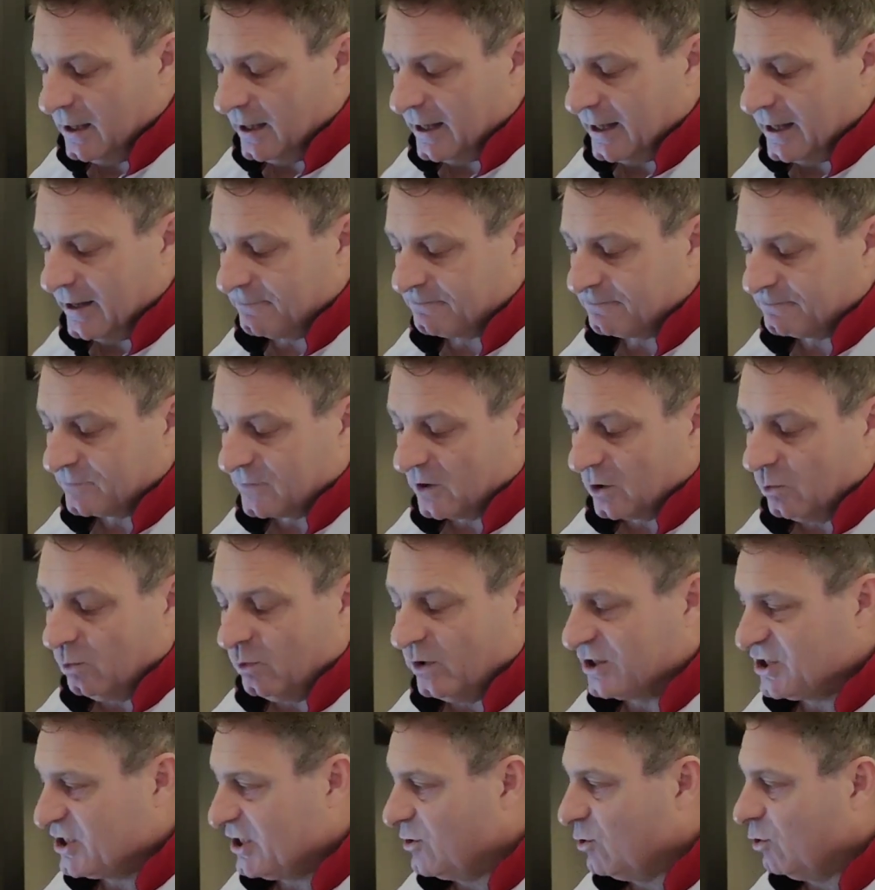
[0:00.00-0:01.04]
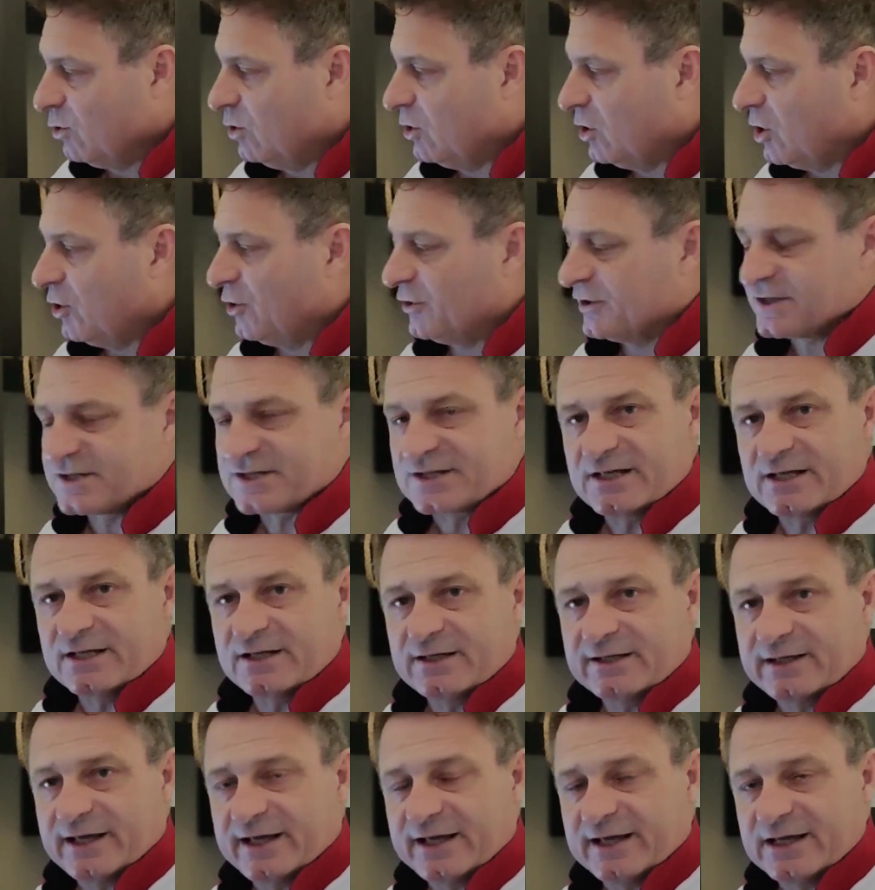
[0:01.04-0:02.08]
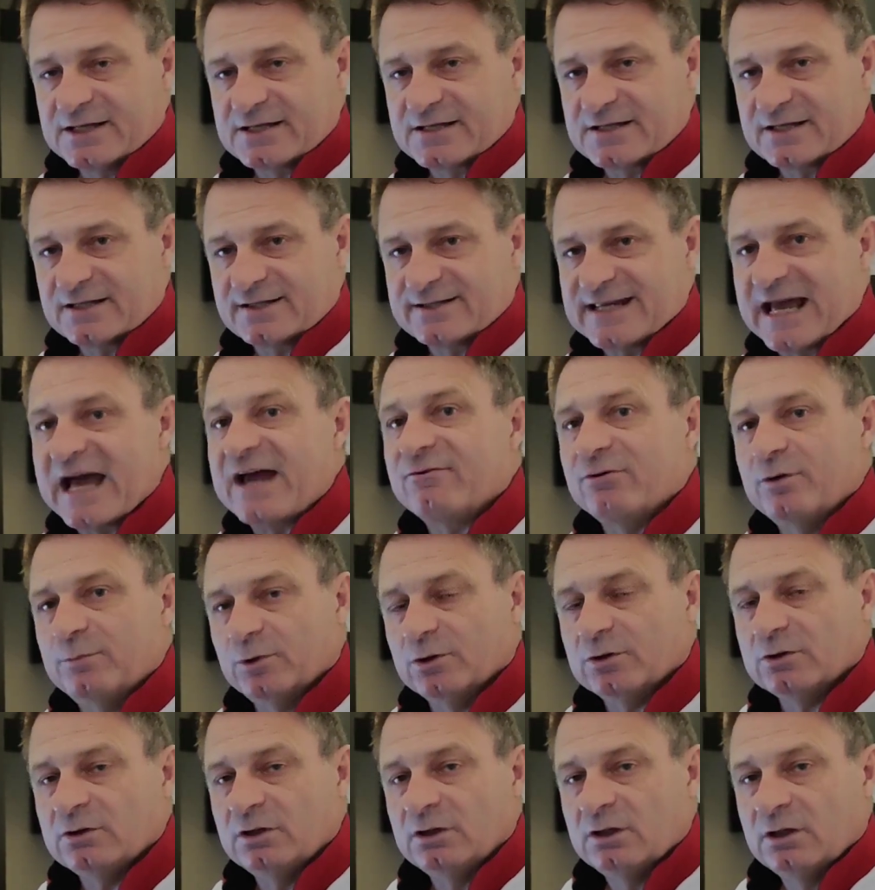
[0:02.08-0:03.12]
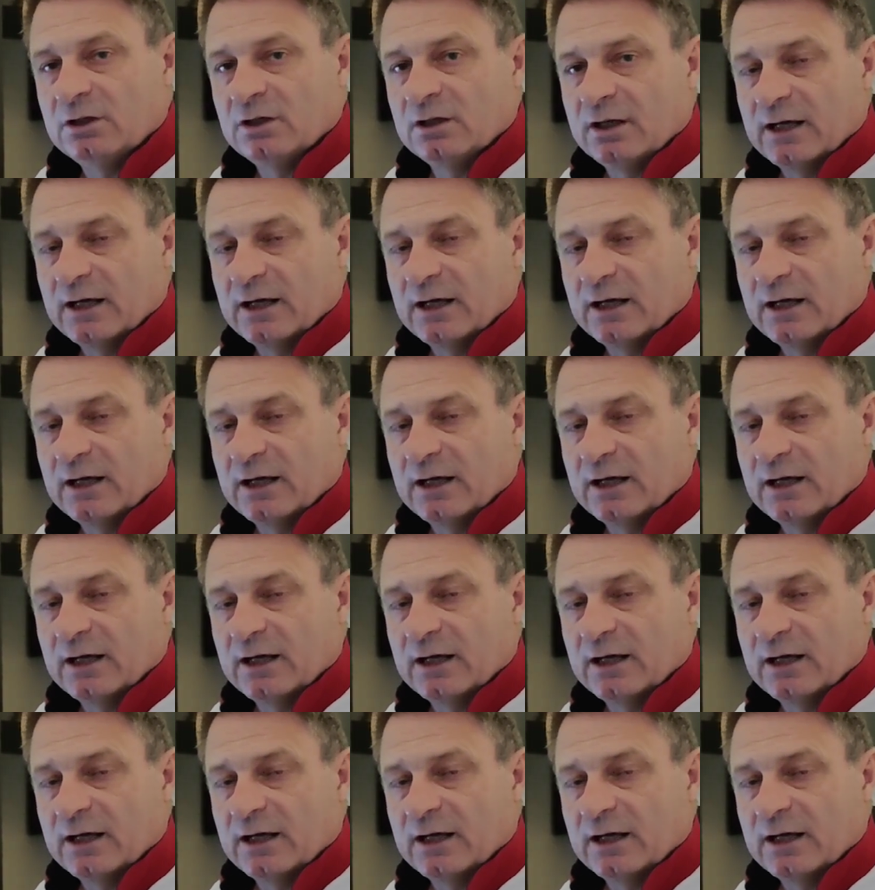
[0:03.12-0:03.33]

um, which in all honesty is terrible.